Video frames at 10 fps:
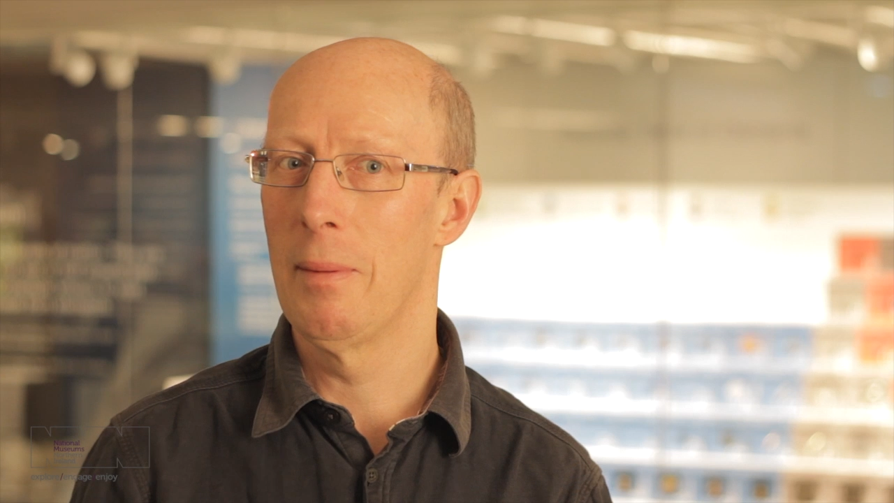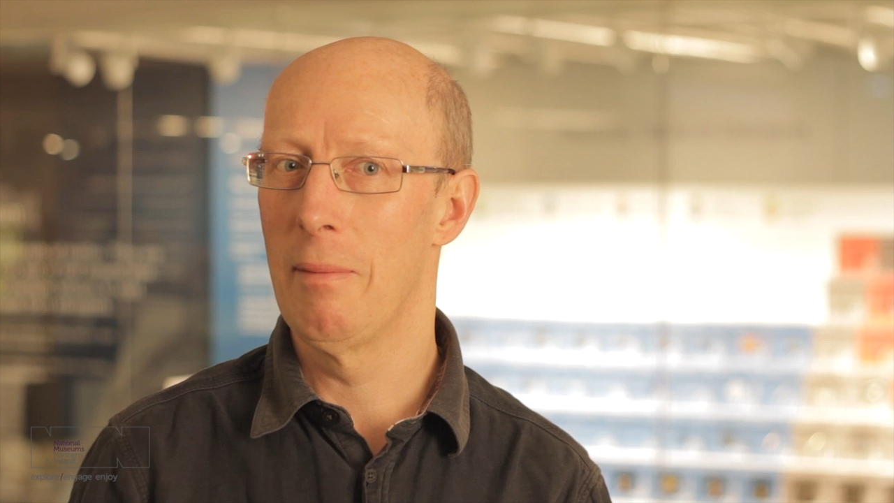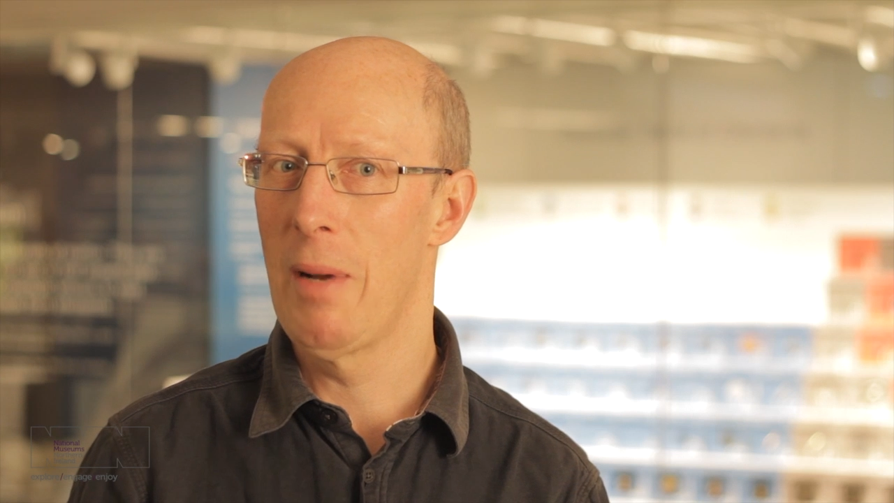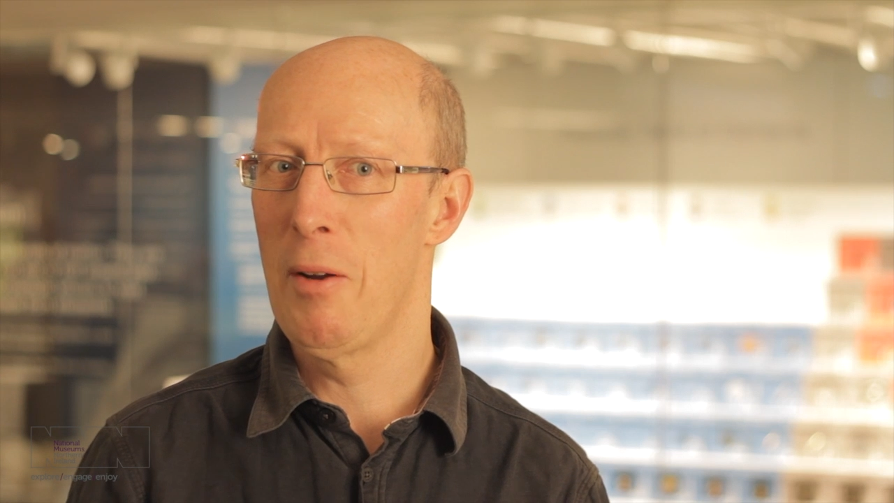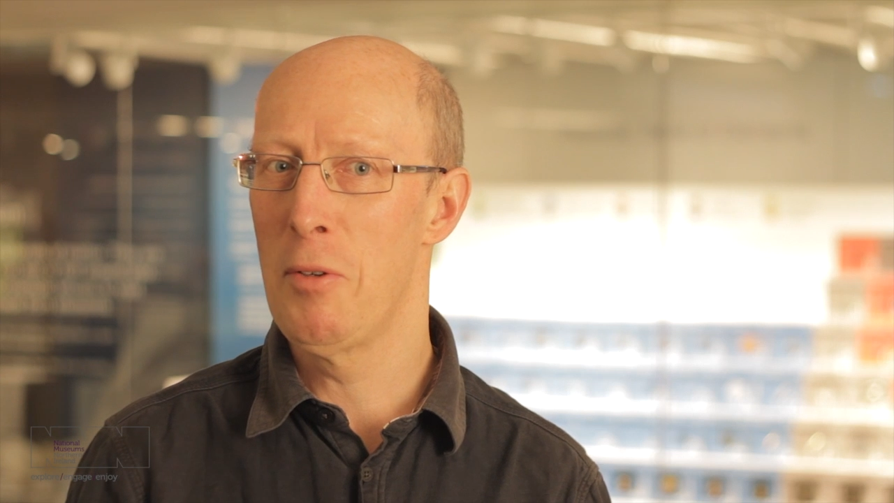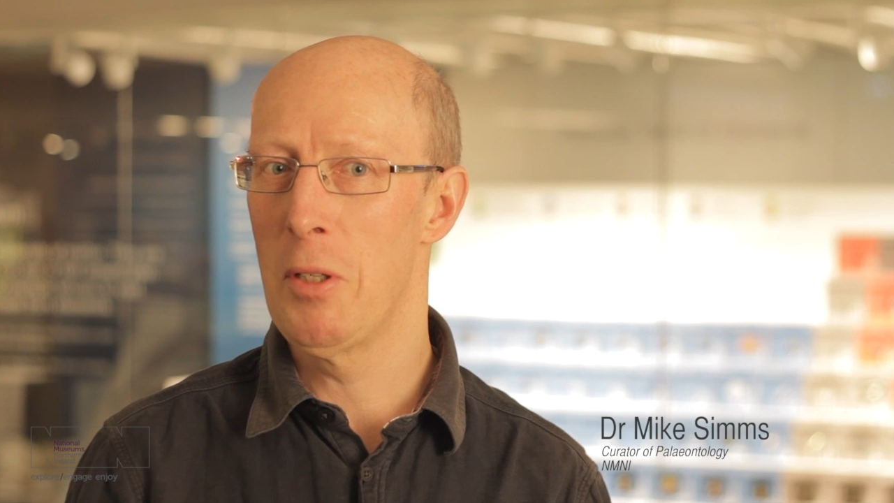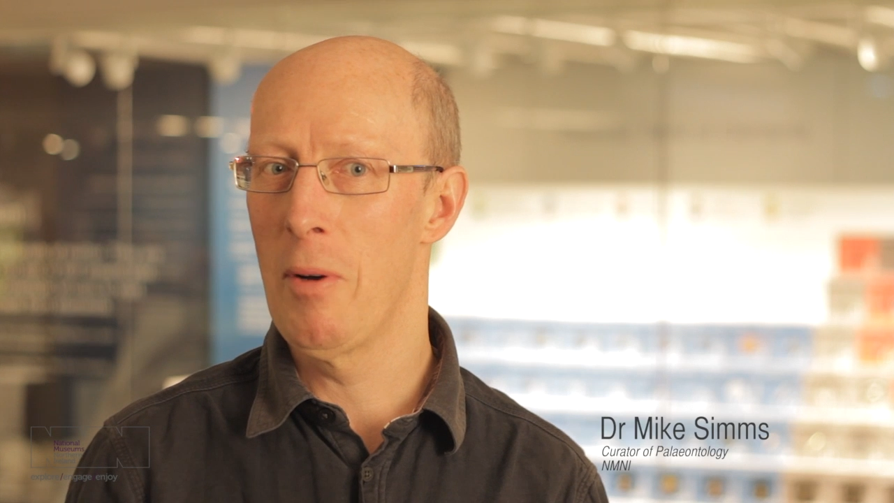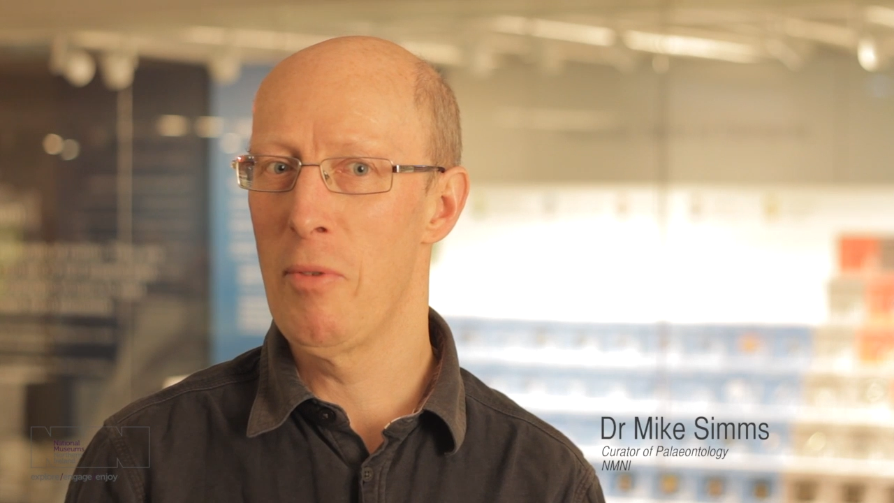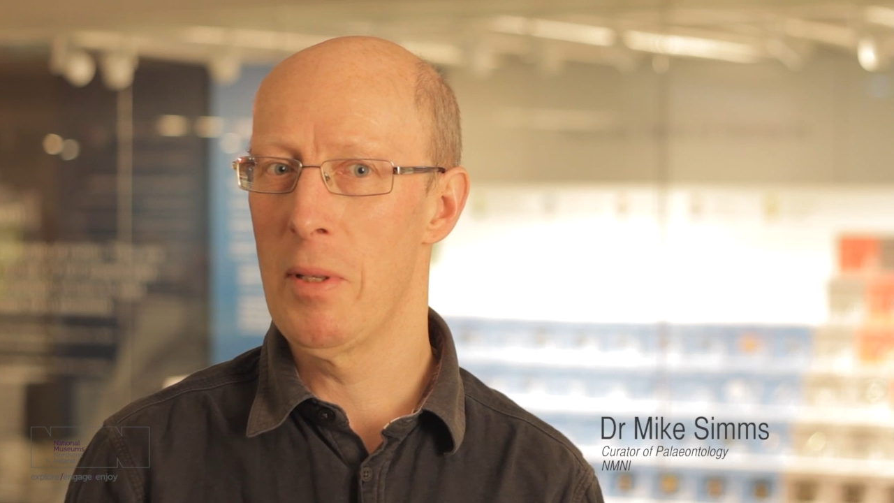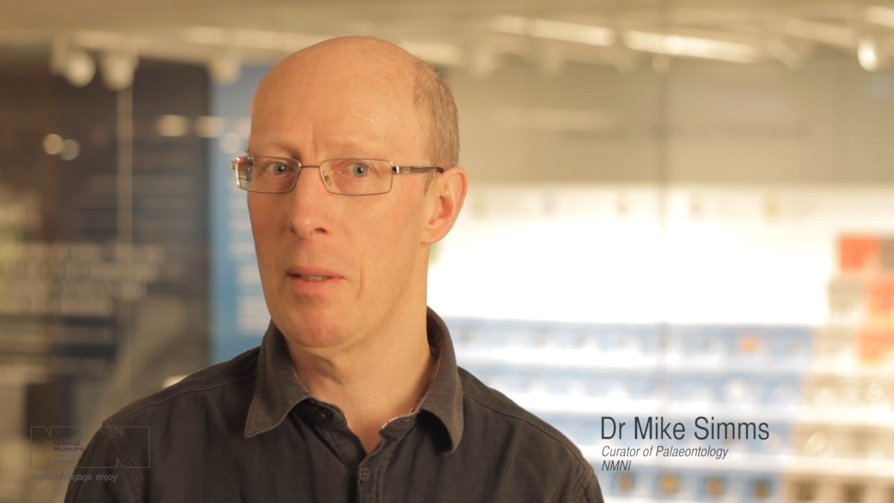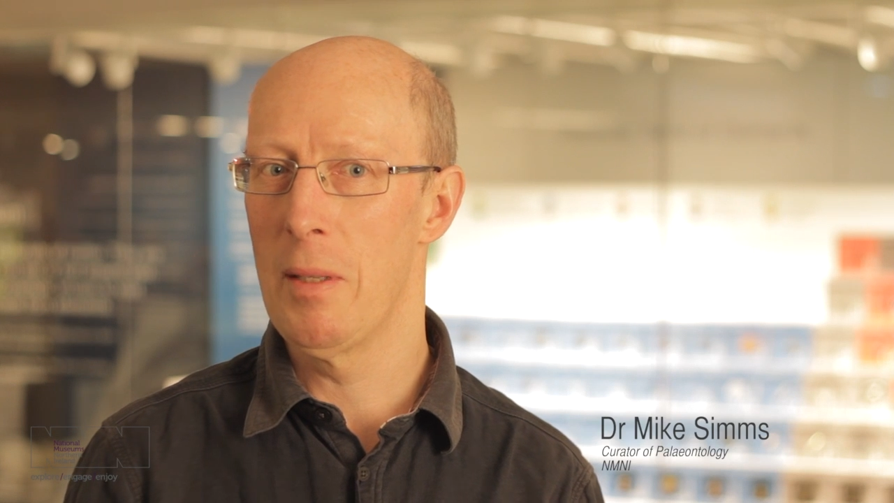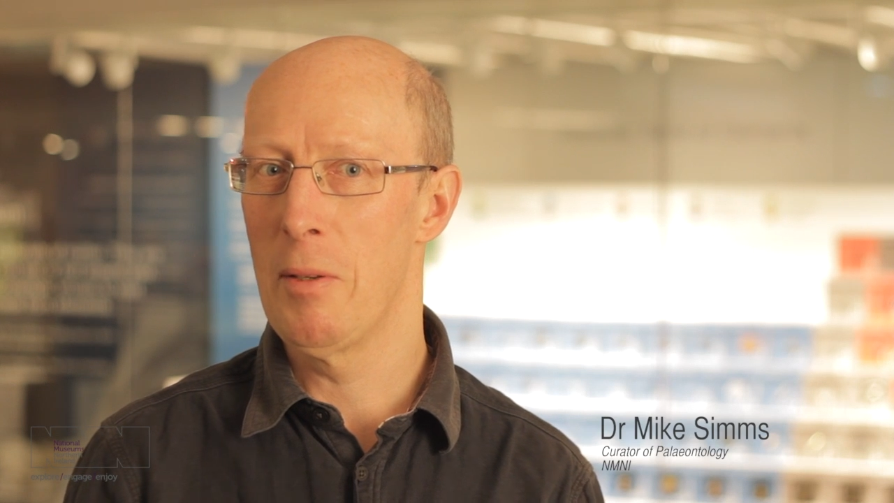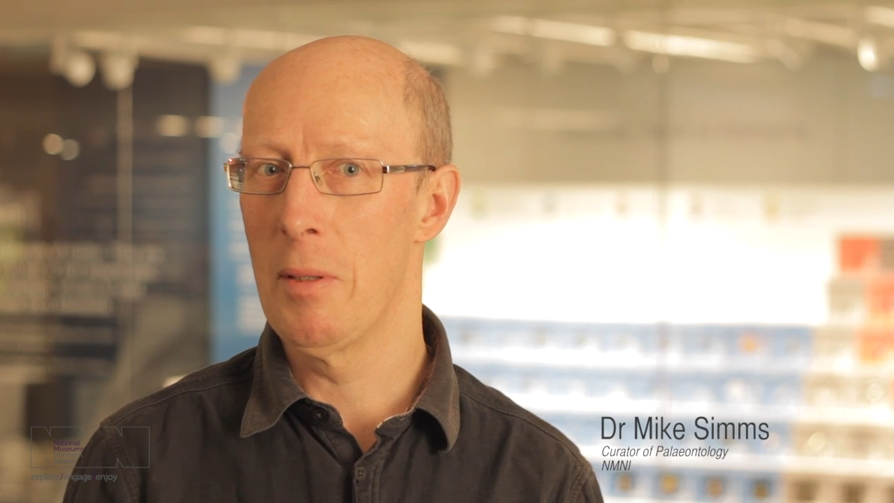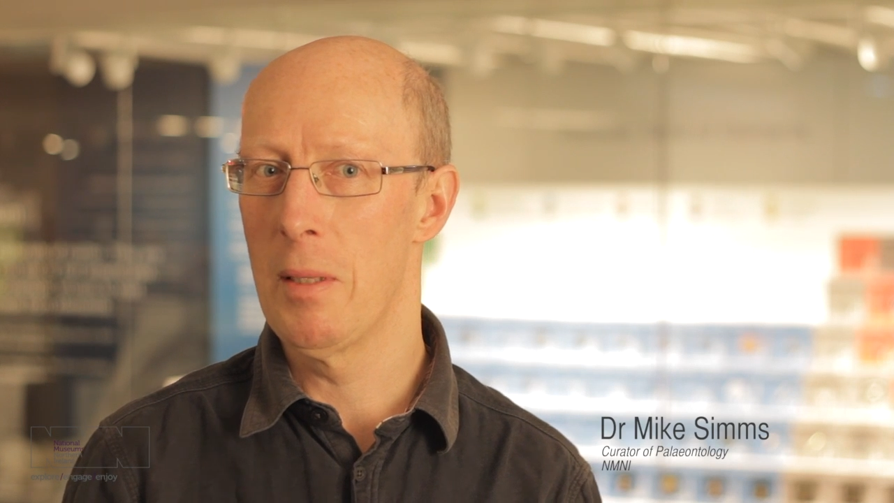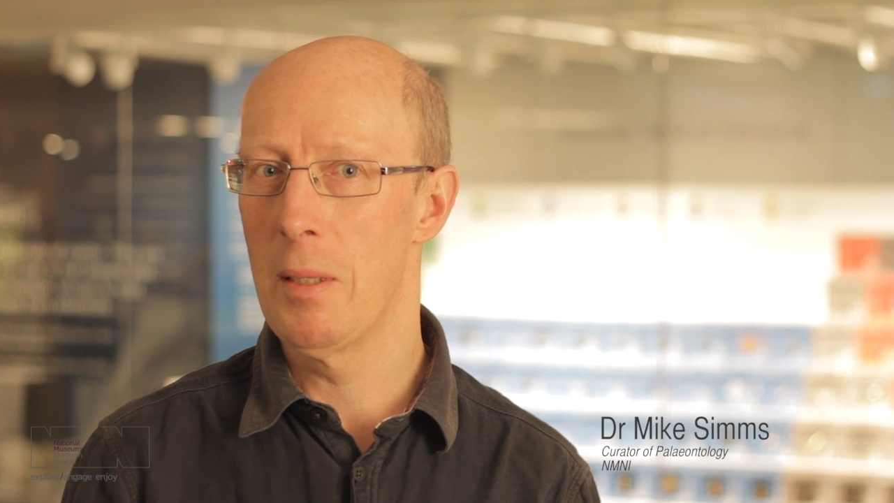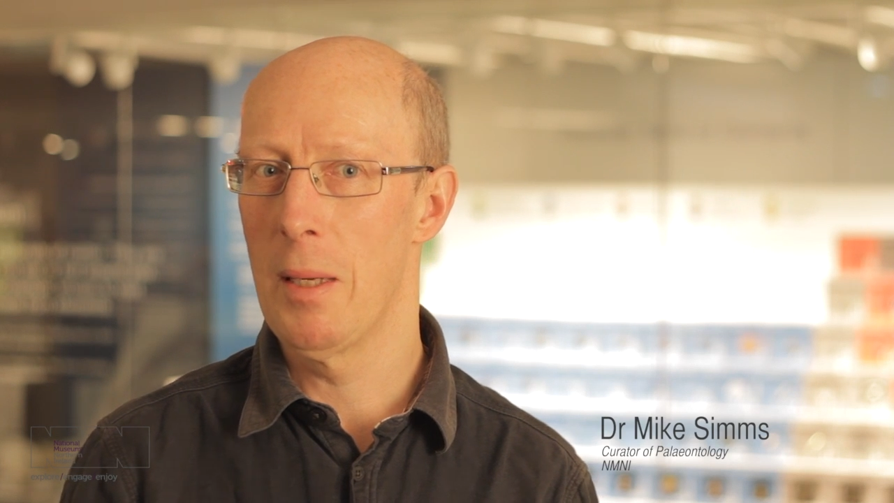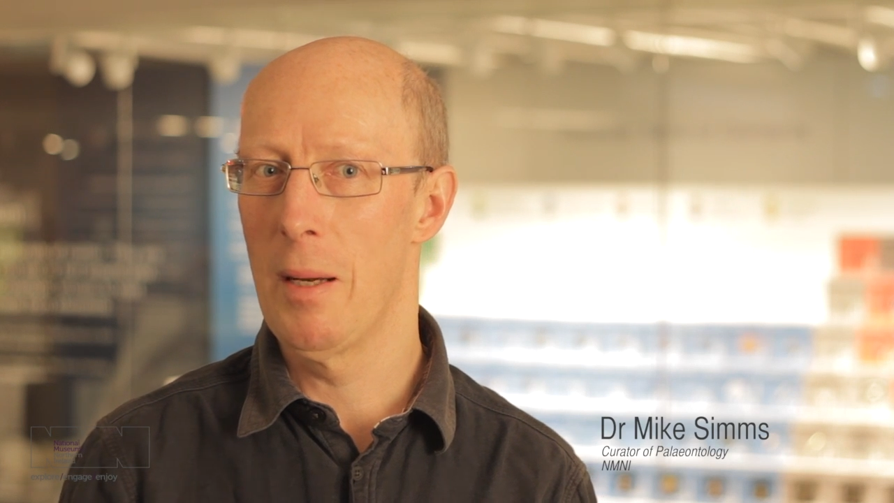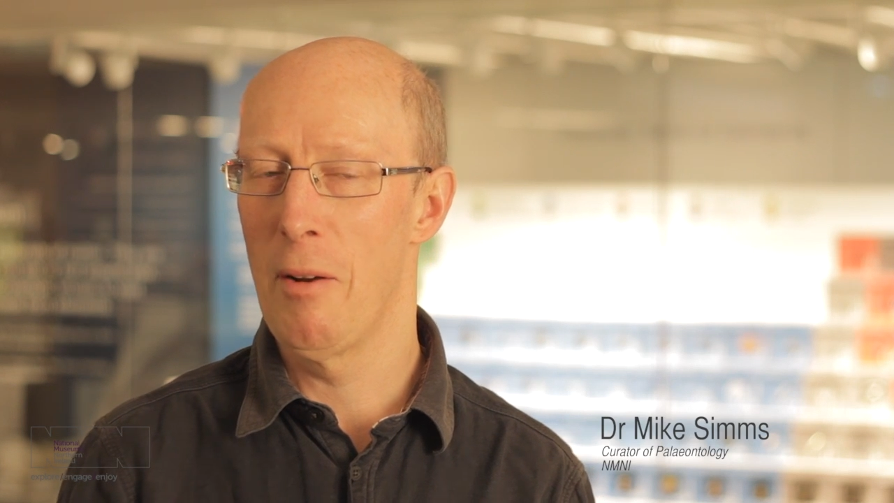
around you, everything that you can see,